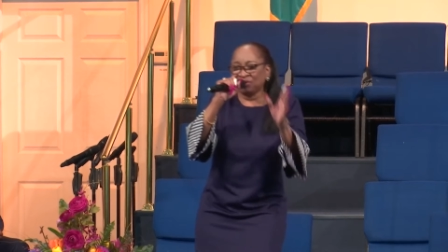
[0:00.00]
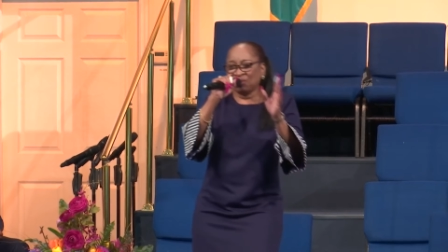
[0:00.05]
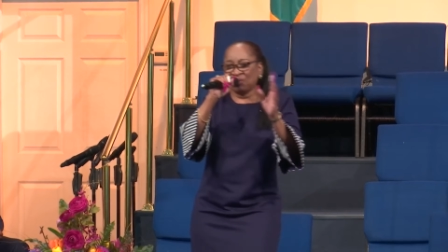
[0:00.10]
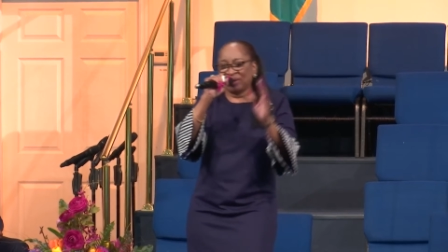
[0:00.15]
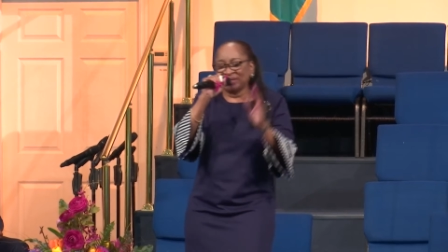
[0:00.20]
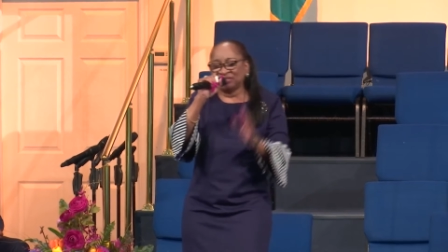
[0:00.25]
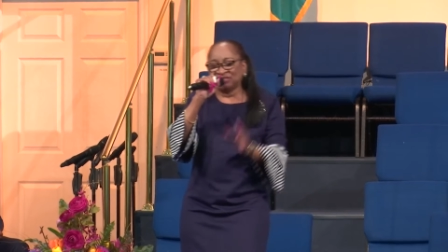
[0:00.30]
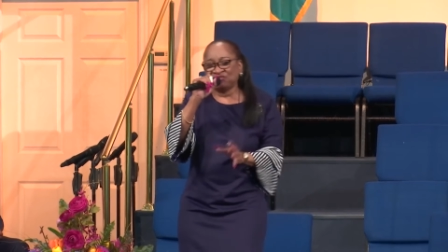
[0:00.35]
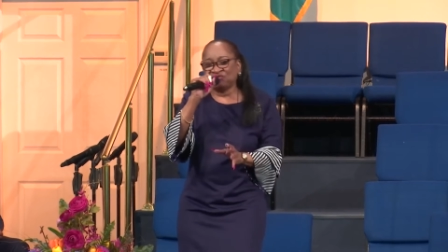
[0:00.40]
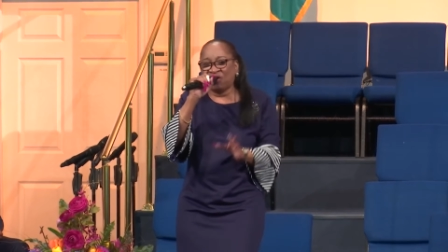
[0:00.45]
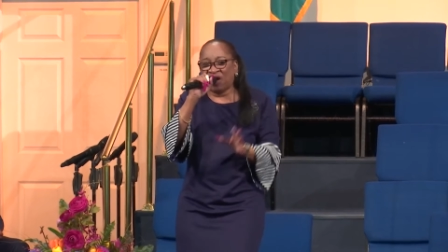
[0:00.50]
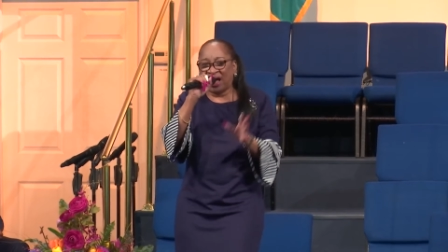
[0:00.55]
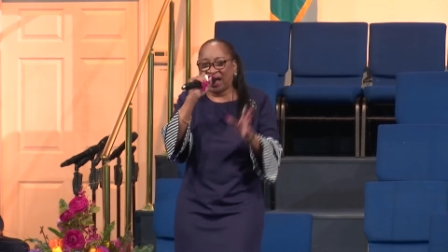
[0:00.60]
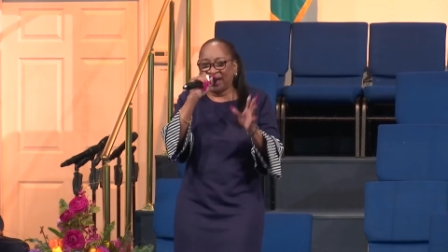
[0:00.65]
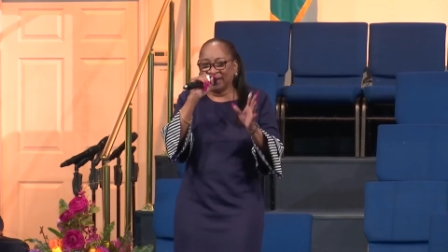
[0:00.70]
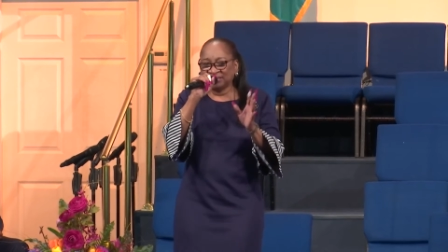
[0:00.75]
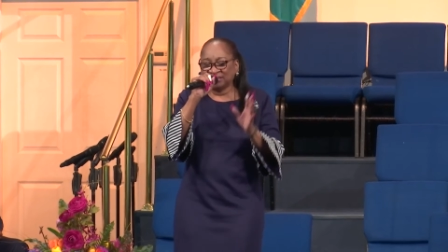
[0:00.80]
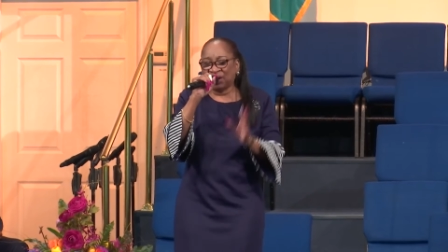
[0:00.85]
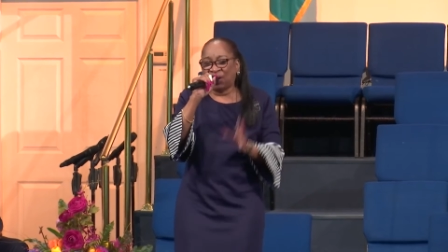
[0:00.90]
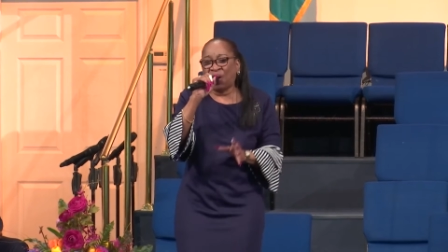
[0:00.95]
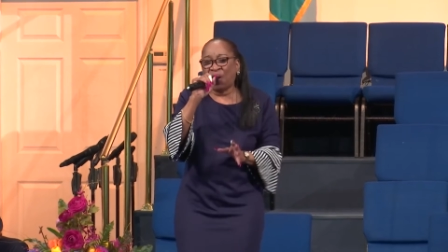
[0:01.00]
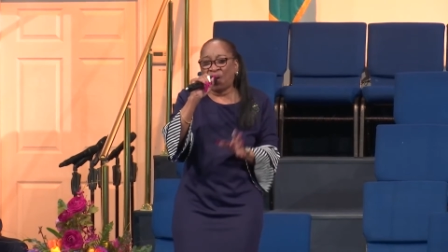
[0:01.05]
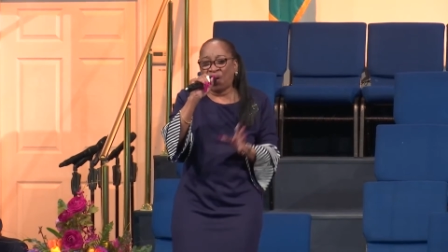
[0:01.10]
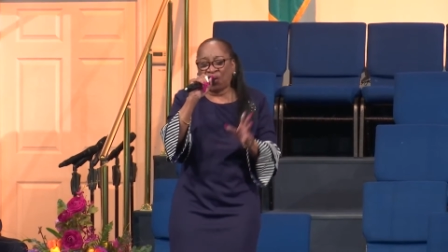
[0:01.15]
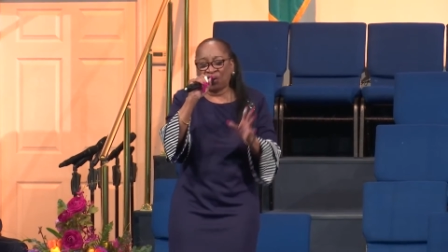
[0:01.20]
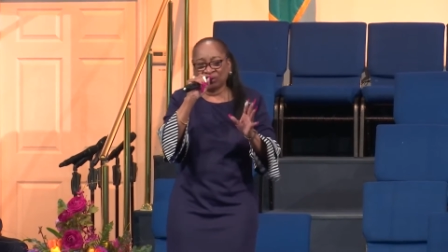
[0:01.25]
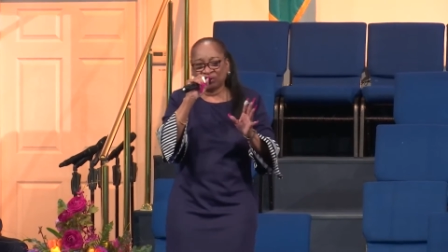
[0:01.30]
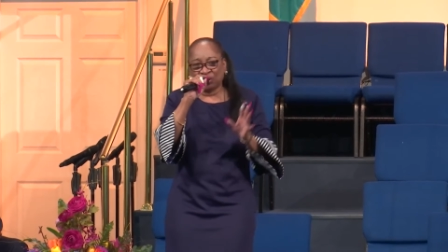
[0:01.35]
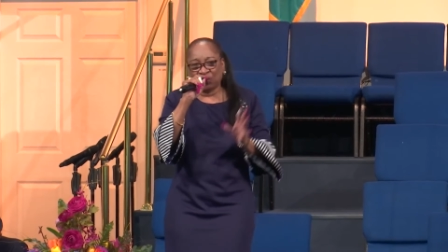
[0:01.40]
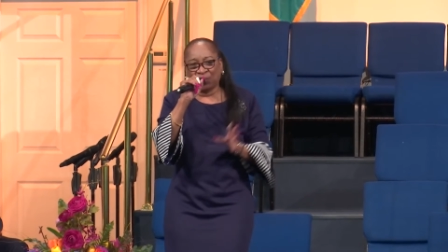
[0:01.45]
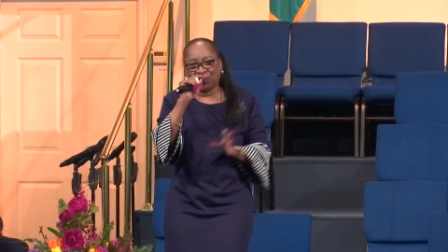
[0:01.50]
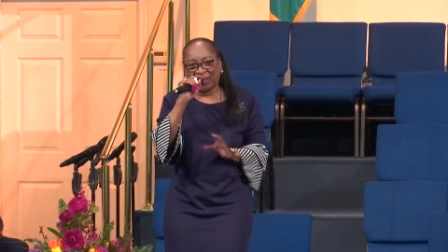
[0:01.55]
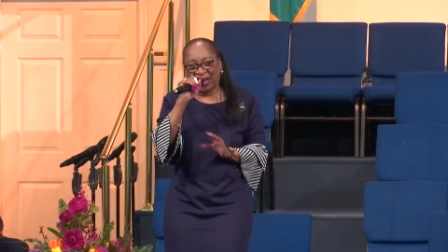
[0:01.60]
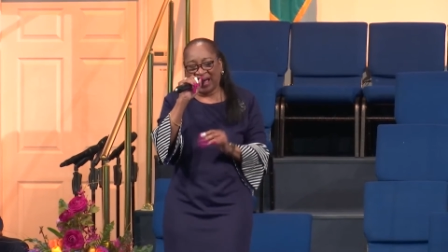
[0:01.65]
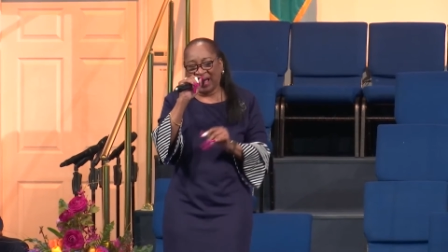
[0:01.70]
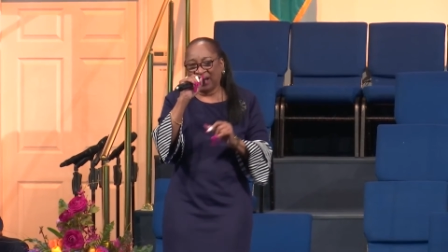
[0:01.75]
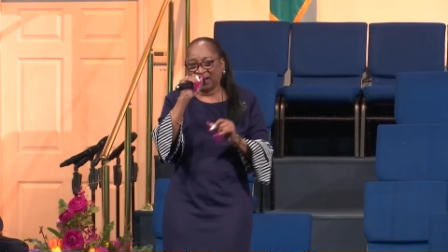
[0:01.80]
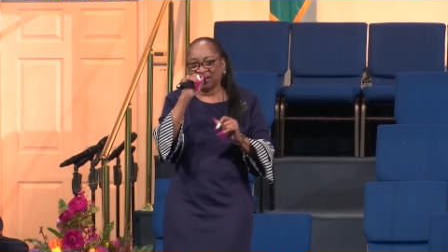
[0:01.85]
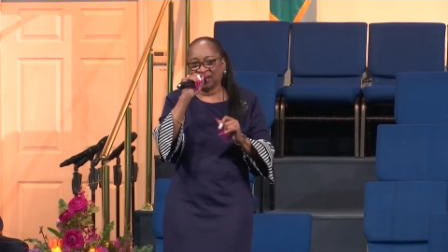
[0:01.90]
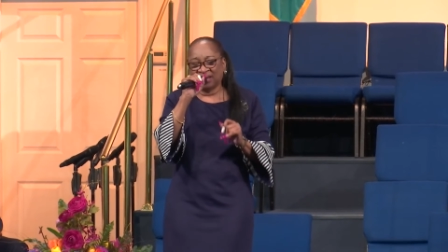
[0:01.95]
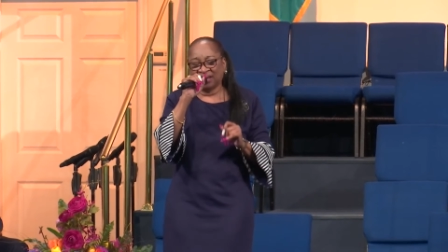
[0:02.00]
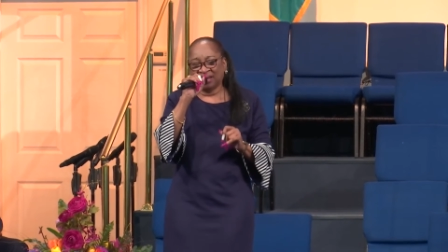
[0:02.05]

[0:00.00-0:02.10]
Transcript: was trying to hold you back,